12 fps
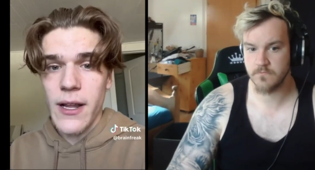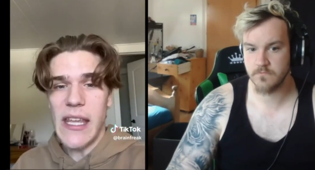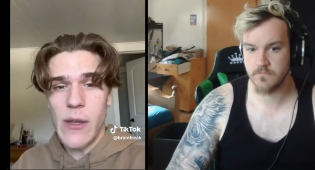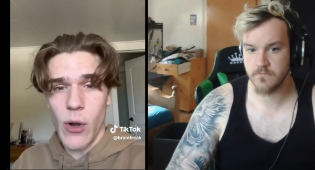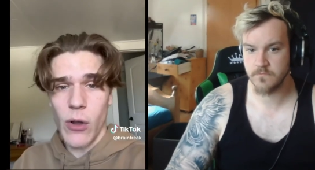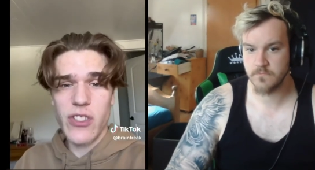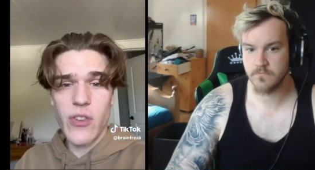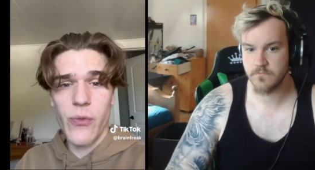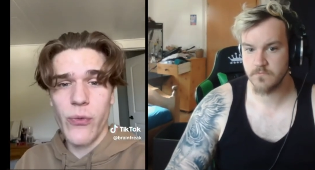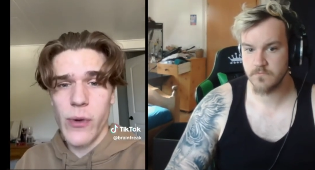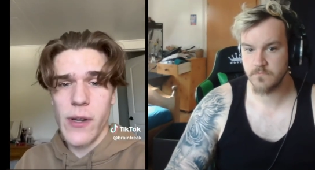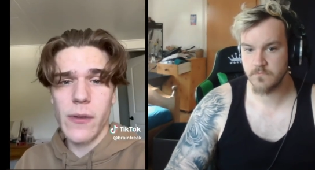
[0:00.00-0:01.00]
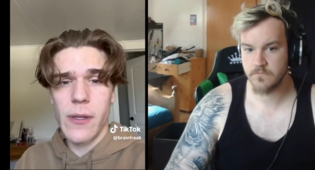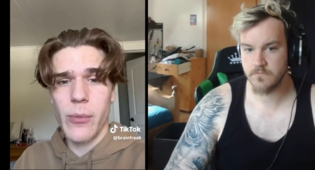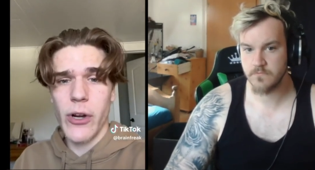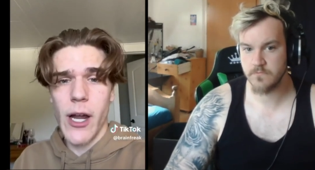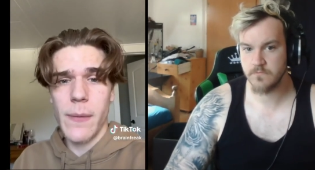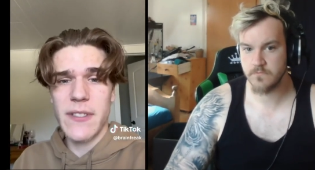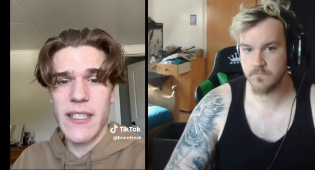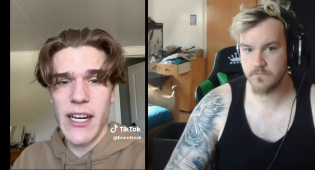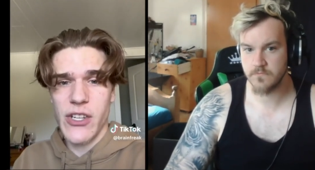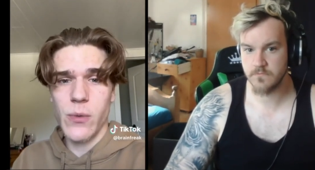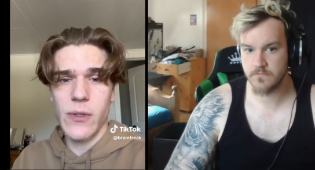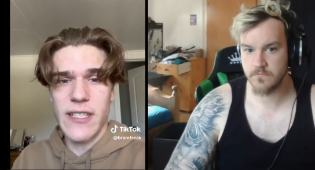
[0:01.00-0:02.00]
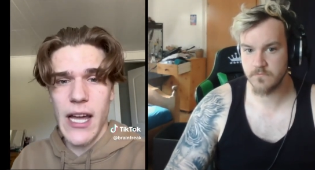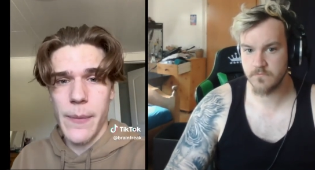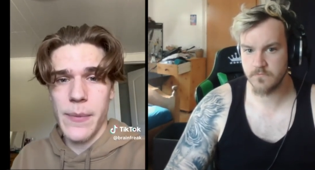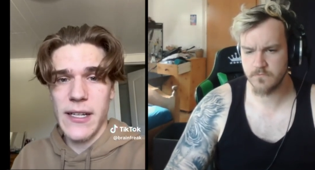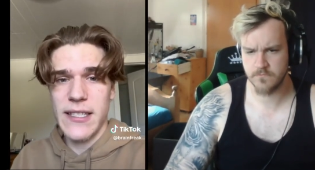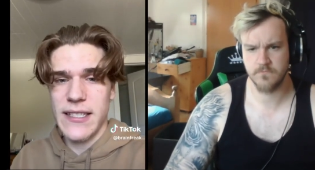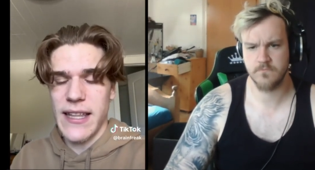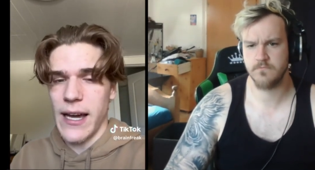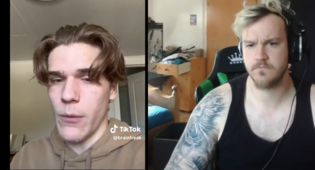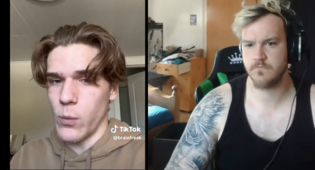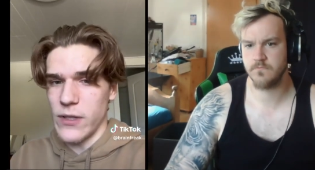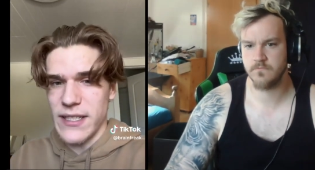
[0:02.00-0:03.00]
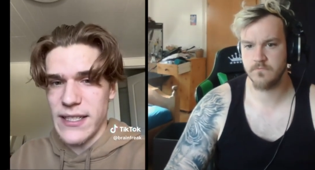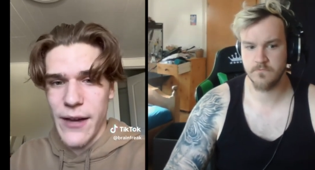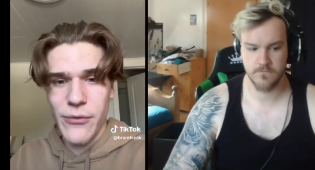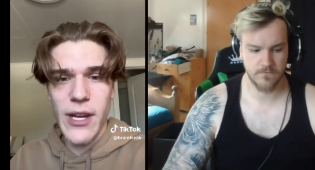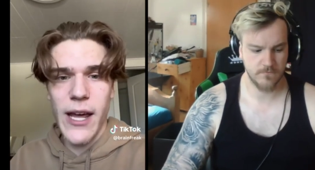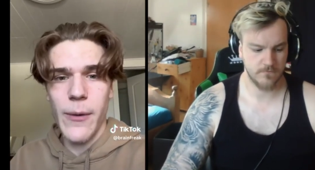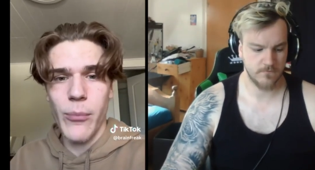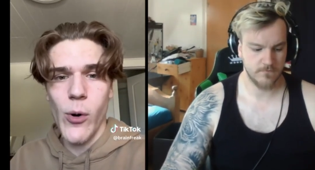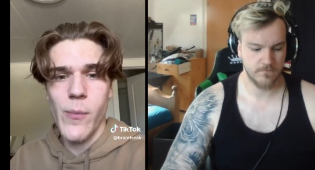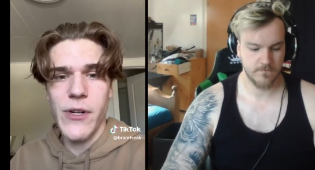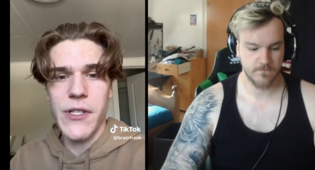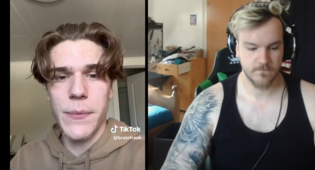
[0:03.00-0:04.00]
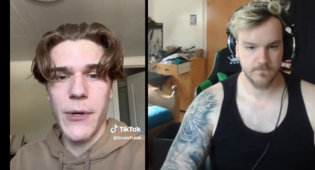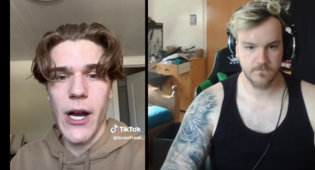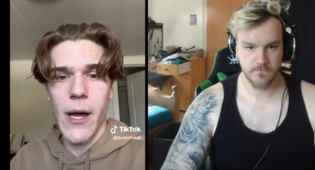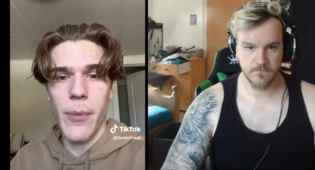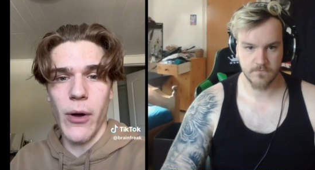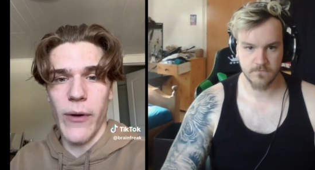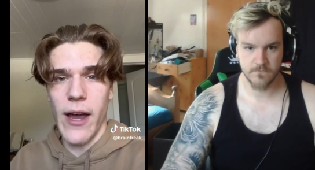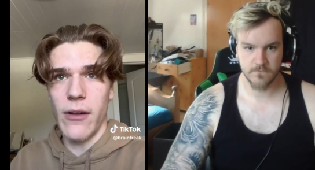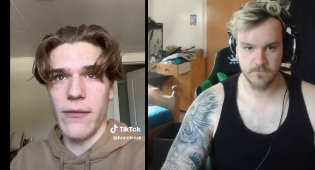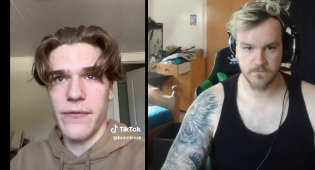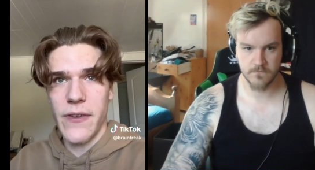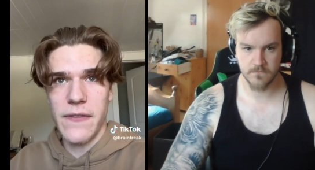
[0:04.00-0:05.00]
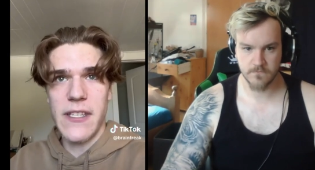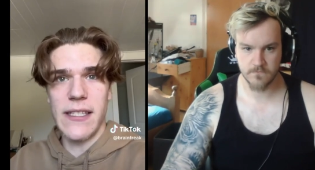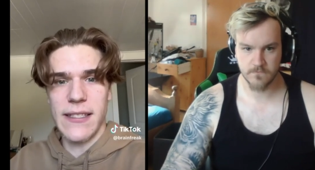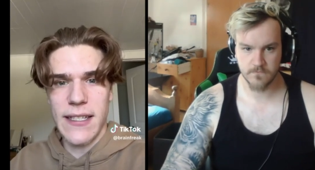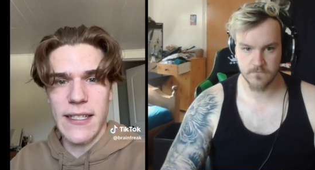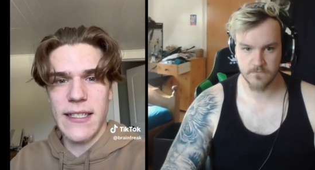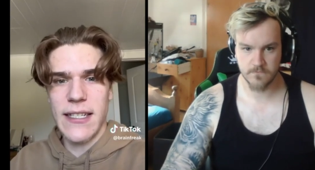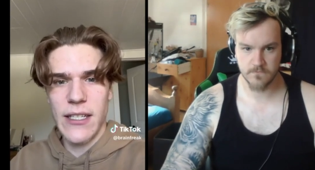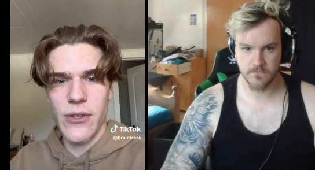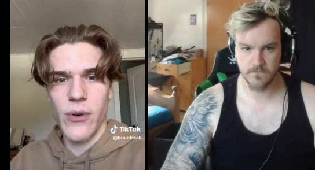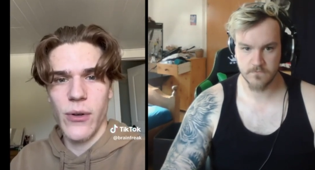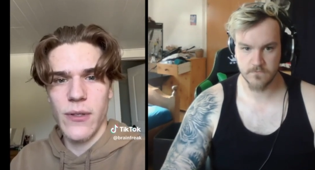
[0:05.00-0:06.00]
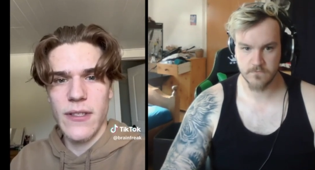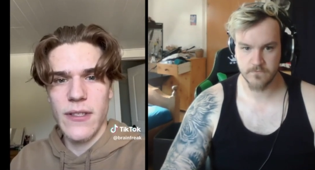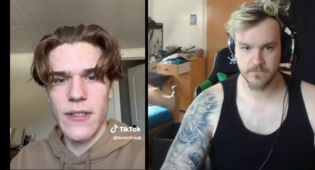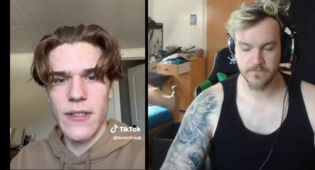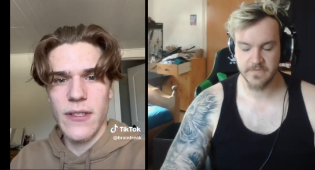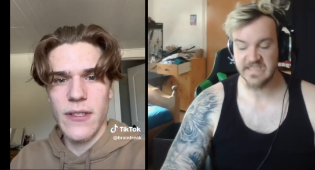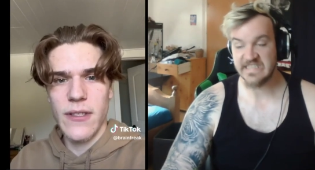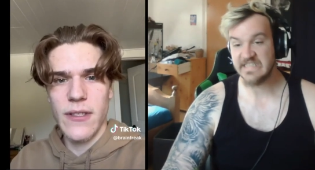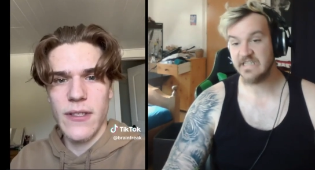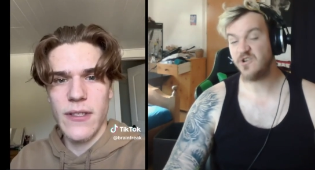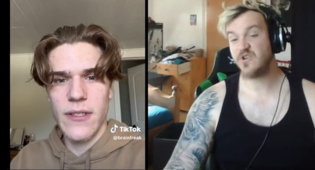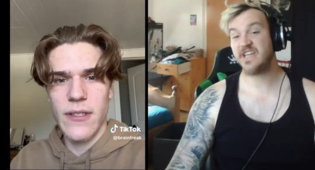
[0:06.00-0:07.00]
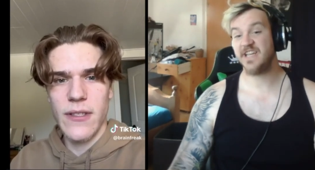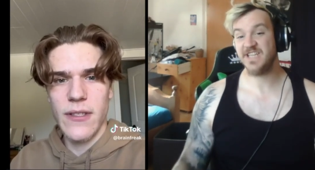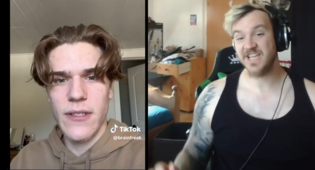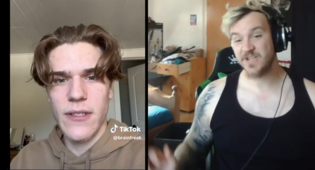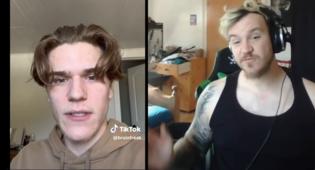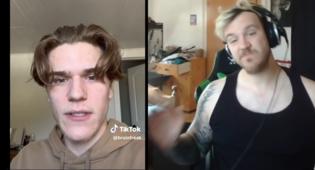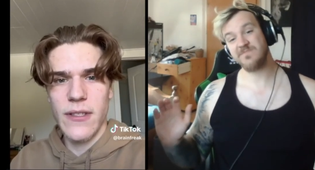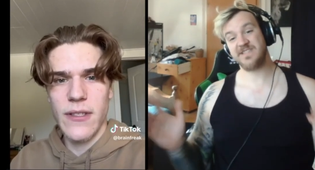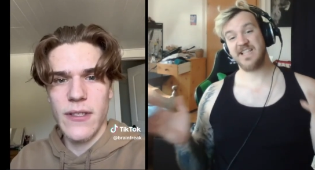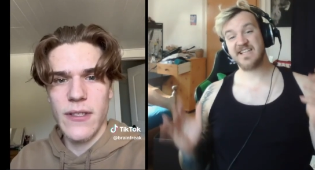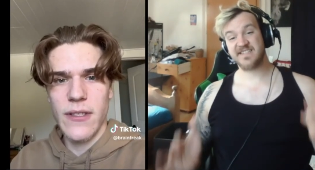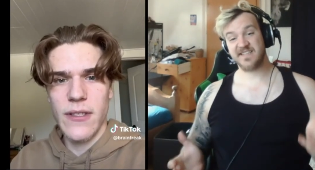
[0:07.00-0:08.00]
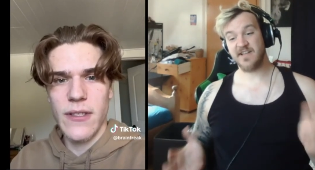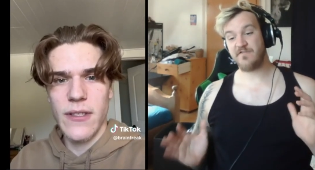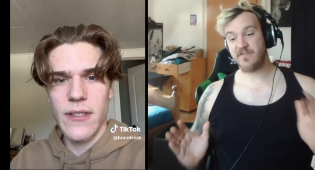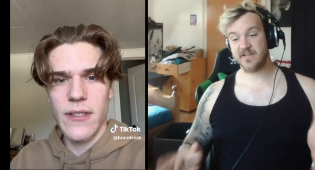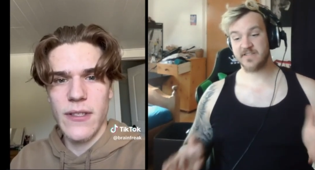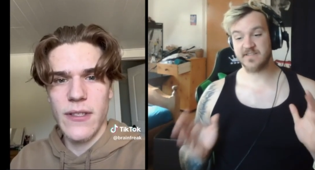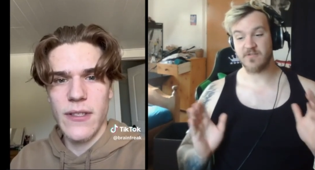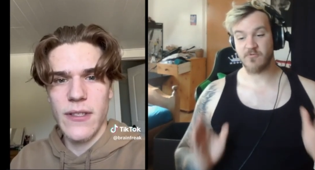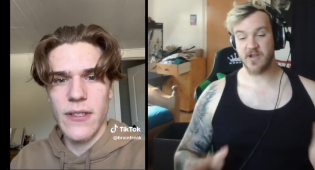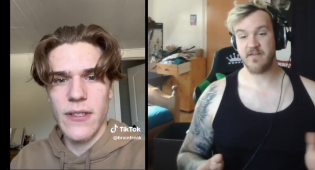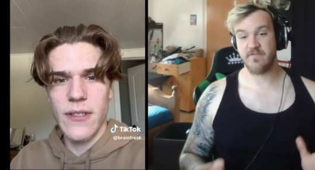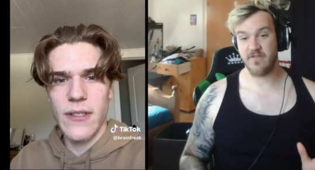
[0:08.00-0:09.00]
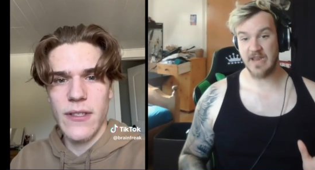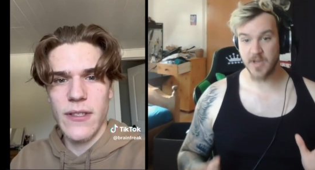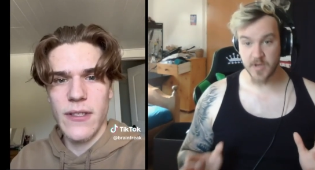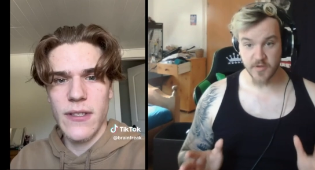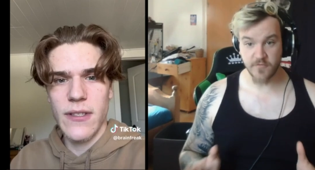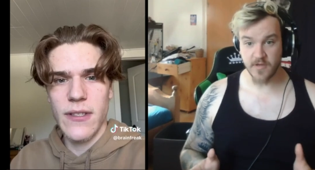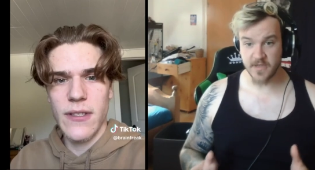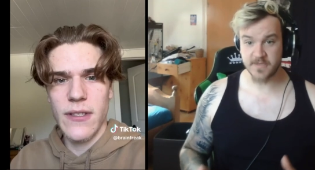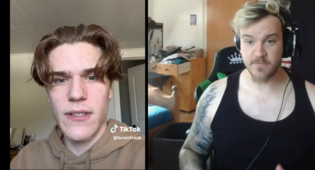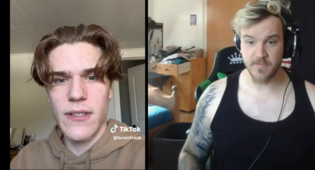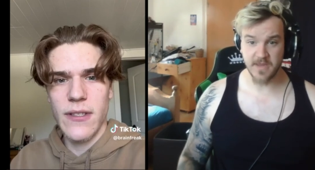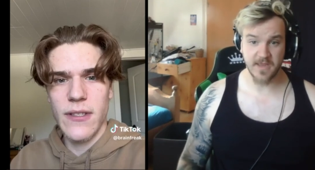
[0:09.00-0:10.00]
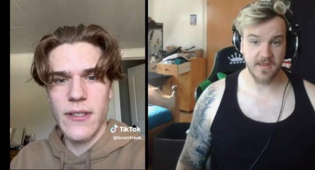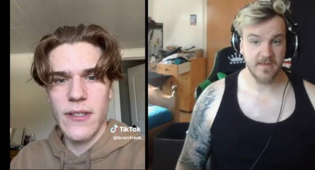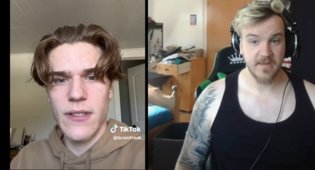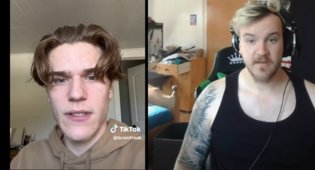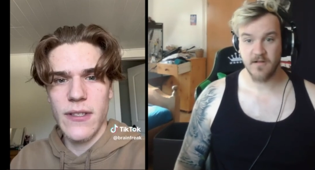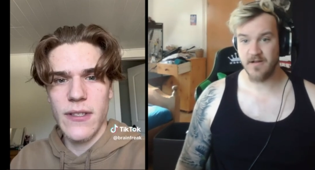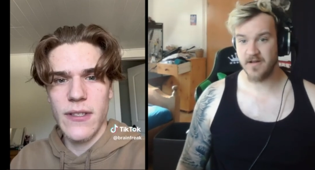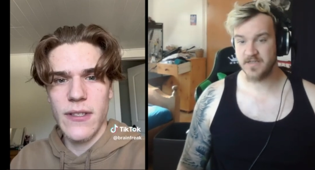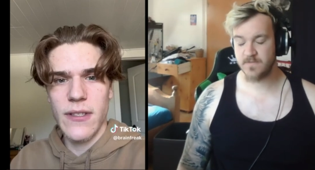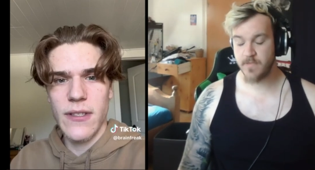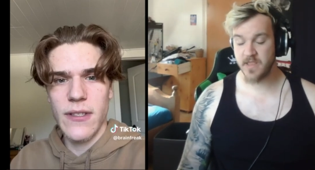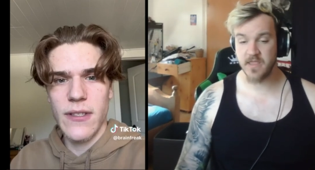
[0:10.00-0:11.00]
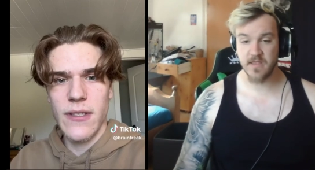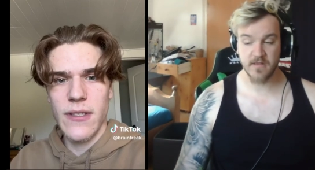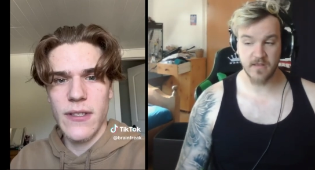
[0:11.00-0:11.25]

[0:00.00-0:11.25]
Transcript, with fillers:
Speaker 1: he would also frequently bring up sexual topics that was definitely not appropriate to bring up around 15, 16
Speaker 2: year olds. Okay, that that's the first red flag if you ask me uh, speaking